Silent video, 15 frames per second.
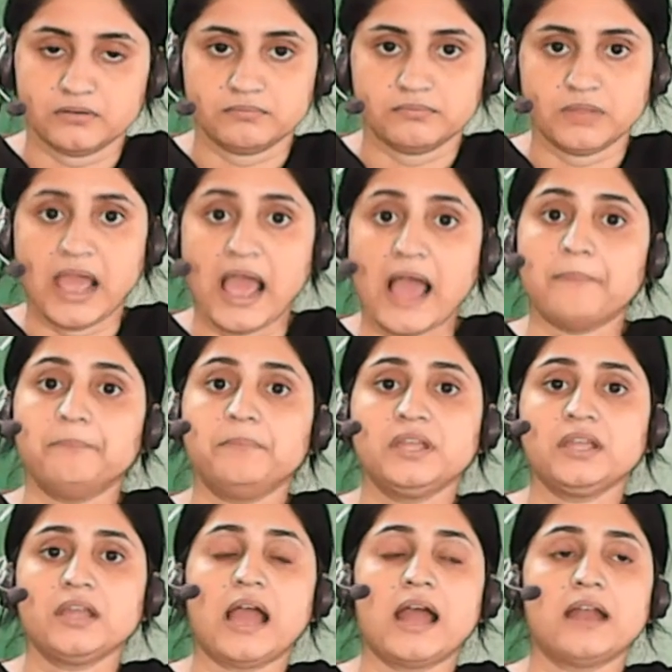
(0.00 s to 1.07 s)

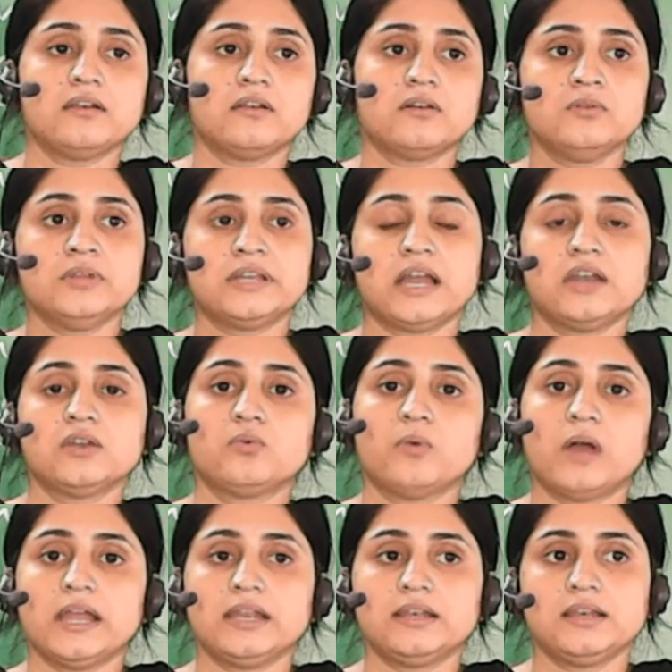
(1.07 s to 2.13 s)
happy, and we can
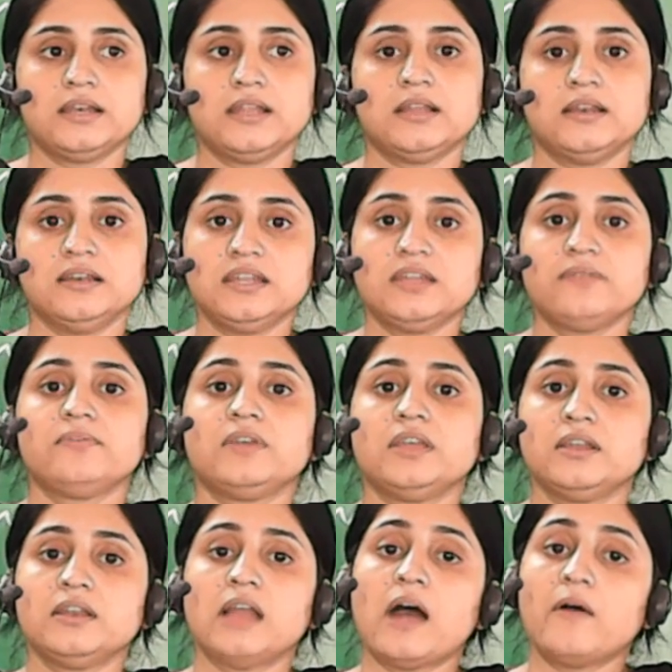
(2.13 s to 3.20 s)
quietly live
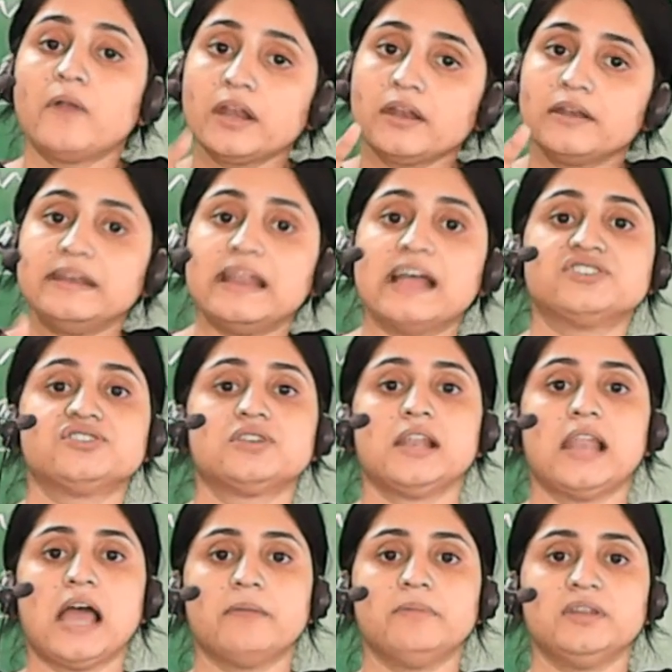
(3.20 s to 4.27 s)
in our
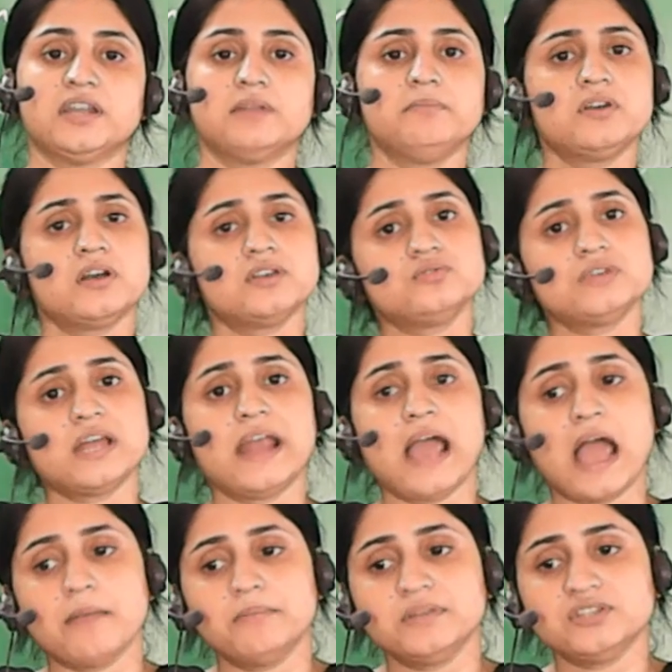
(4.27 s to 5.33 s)
natural habitat because we
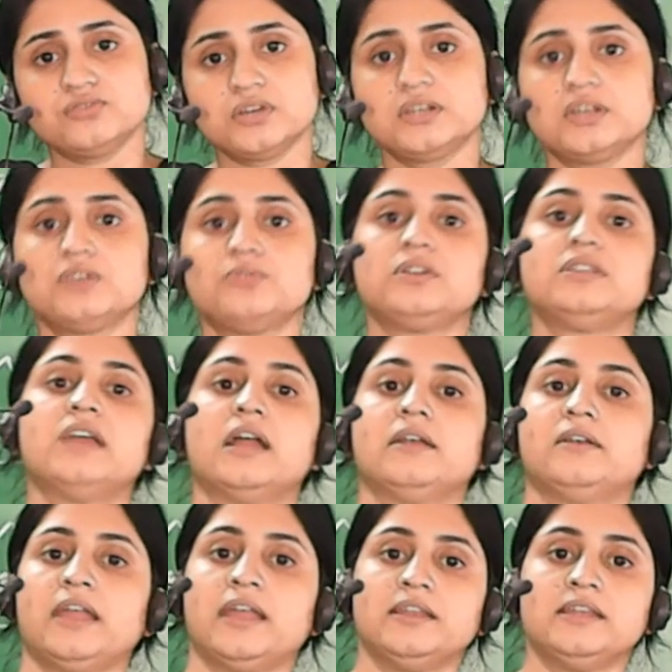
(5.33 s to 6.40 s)
are habituated with that
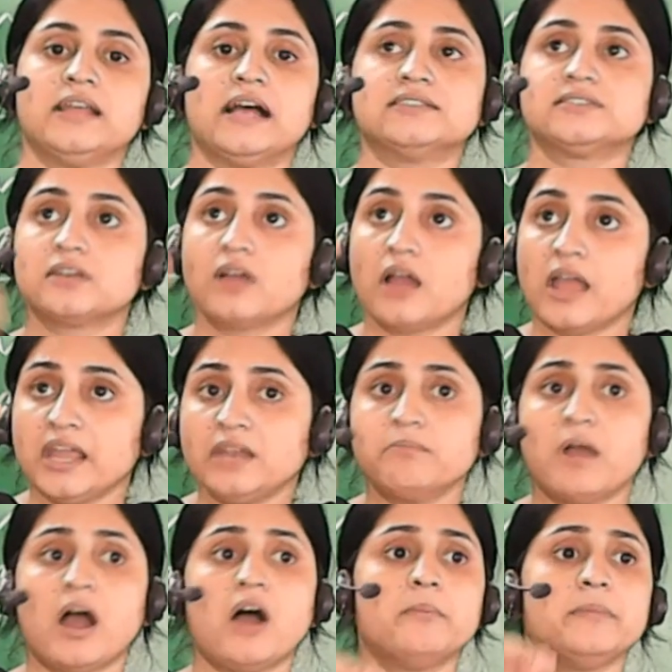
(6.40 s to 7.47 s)
area's
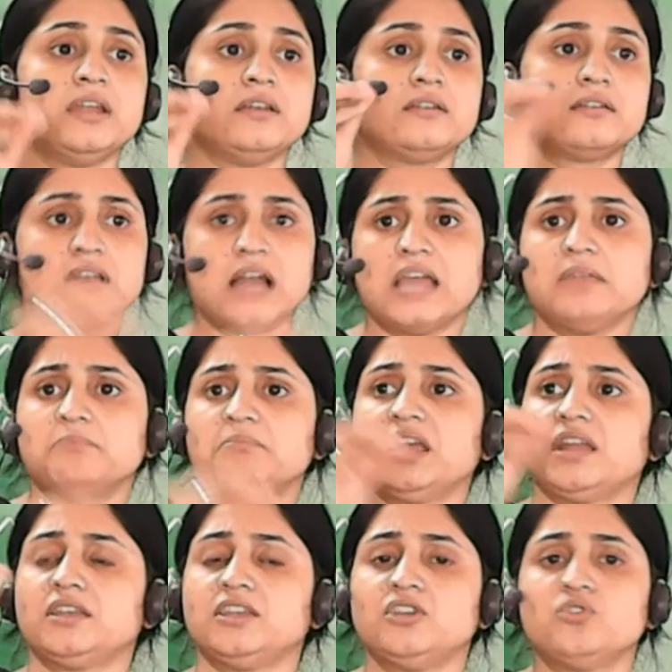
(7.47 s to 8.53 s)
environment,
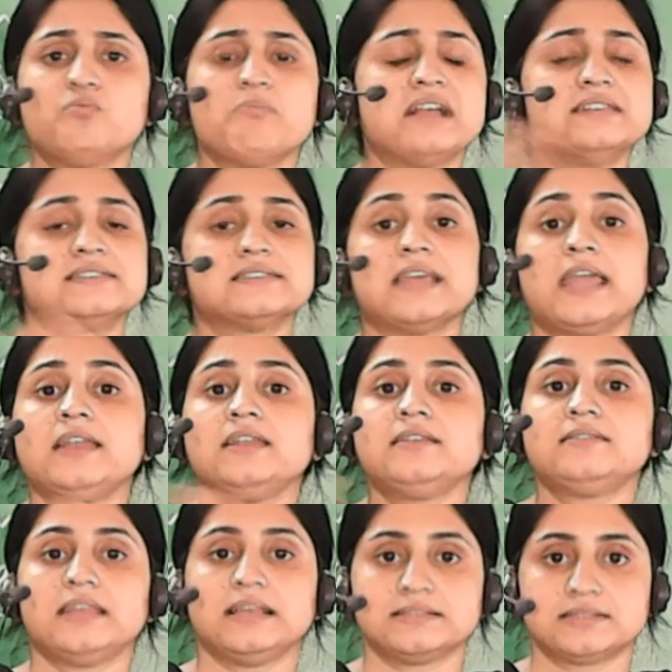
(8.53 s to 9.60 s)
climate, humans,
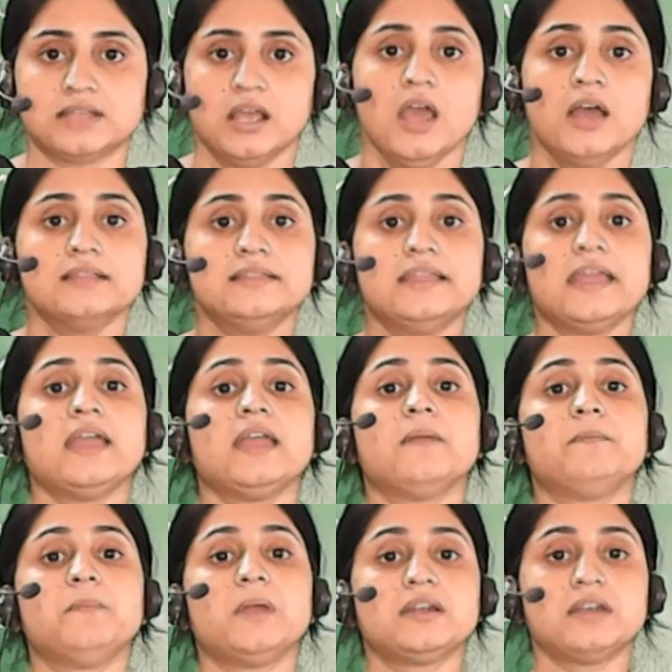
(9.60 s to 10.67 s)
anything. They
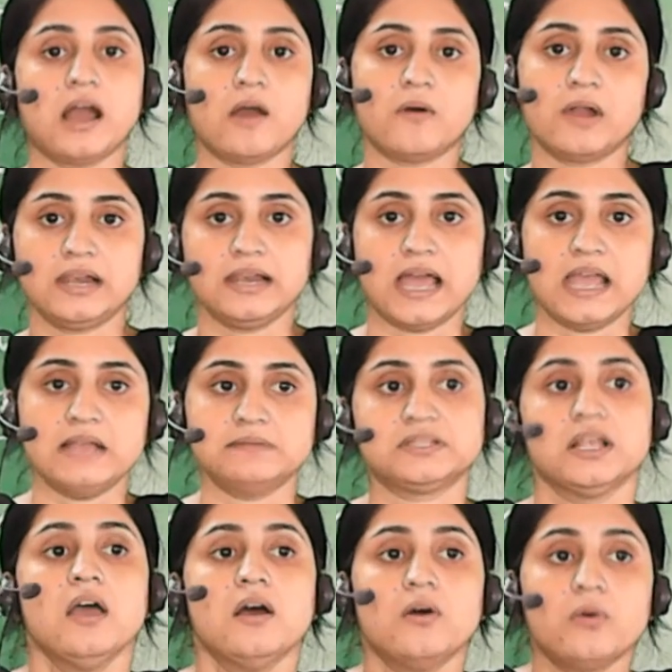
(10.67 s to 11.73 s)
affect our lives.
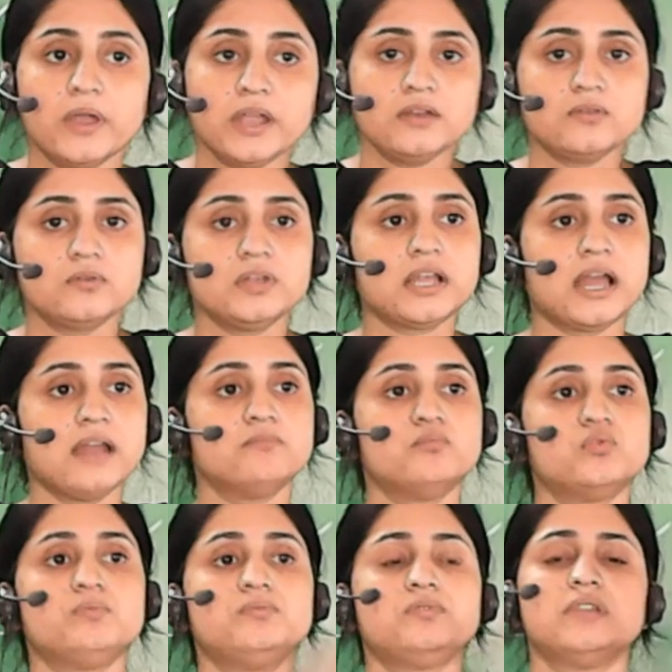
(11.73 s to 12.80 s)
When we can
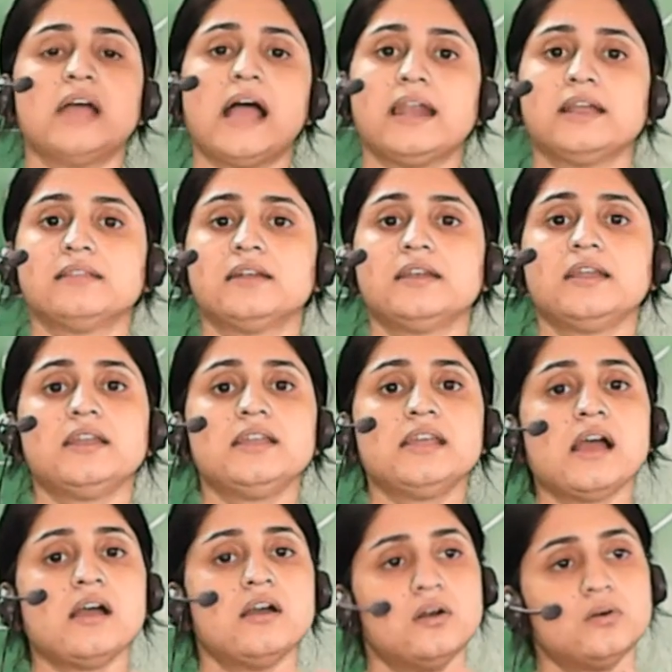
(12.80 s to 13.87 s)
move to the another area,
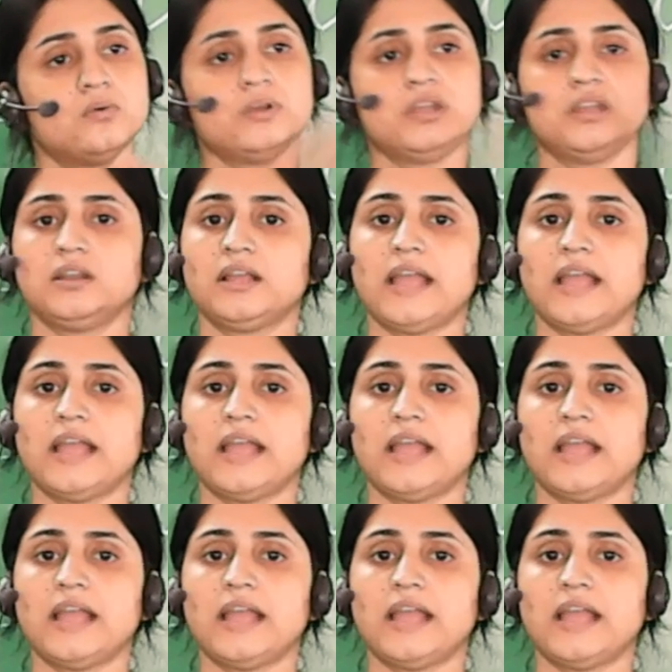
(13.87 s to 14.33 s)
we